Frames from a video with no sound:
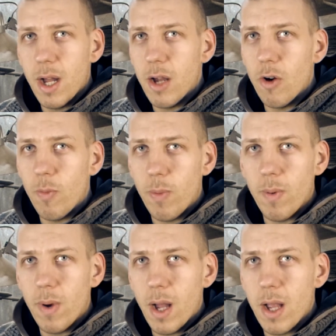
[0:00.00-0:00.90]
I hope
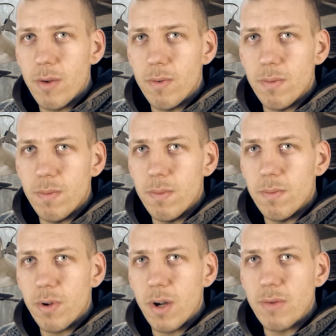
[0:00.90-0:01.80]
I
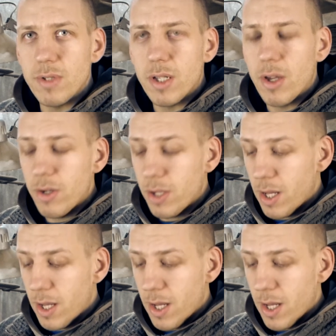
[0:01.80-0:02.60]
pronounce it good.